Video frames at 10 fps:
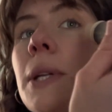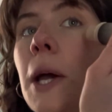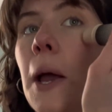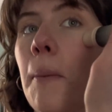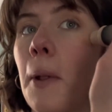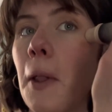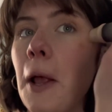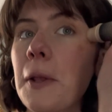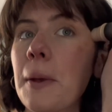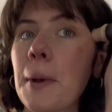time.
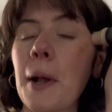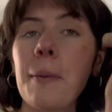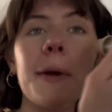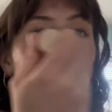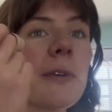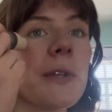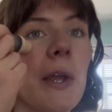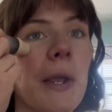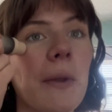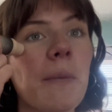Last time I got pictures
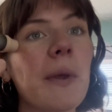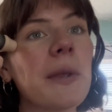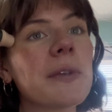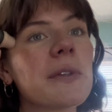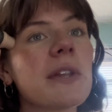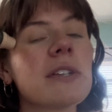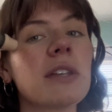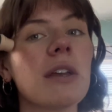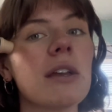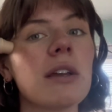taken was there's
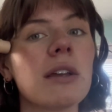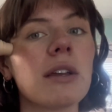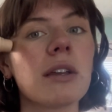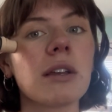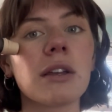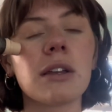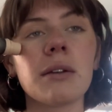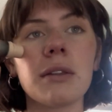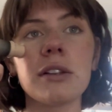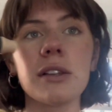a
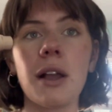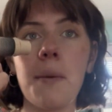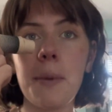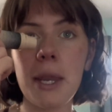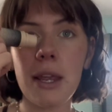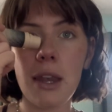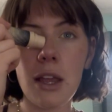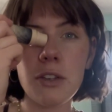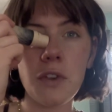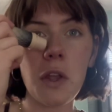company in
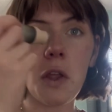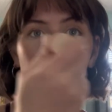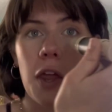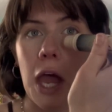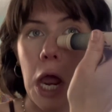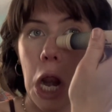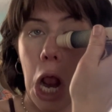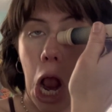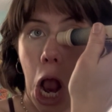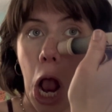Nashville that
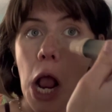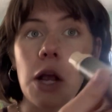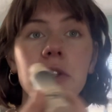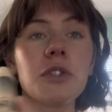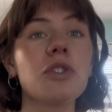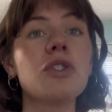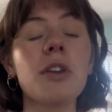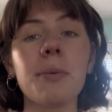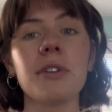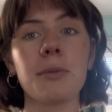is
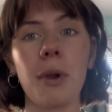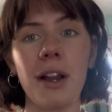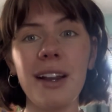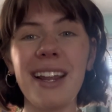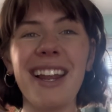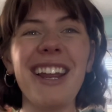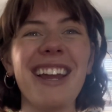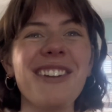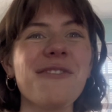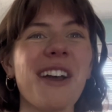super smart
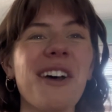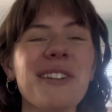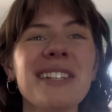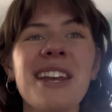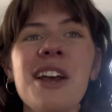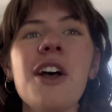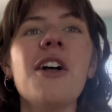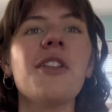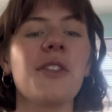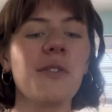and found
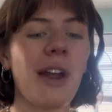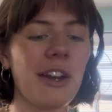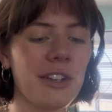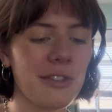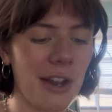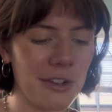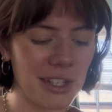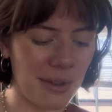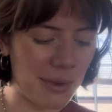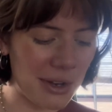the Writers Round
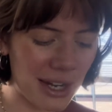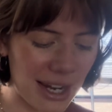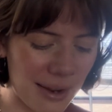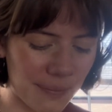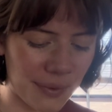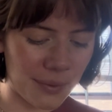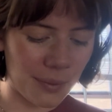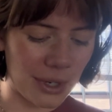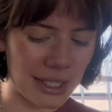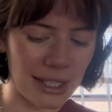community
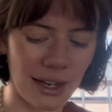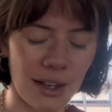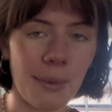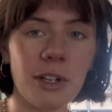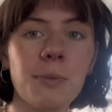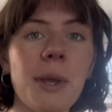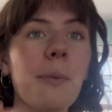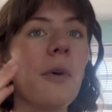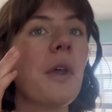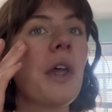where it's like a bunch of
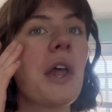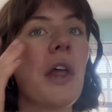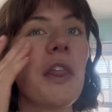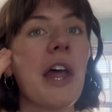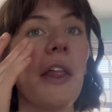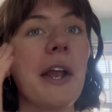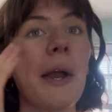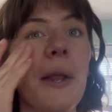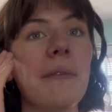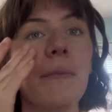people that like
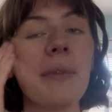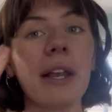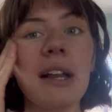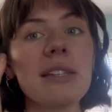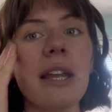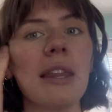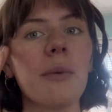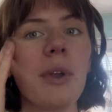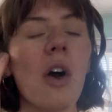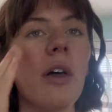I said,
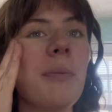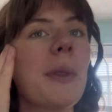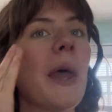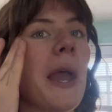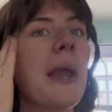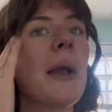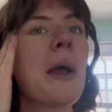like we all play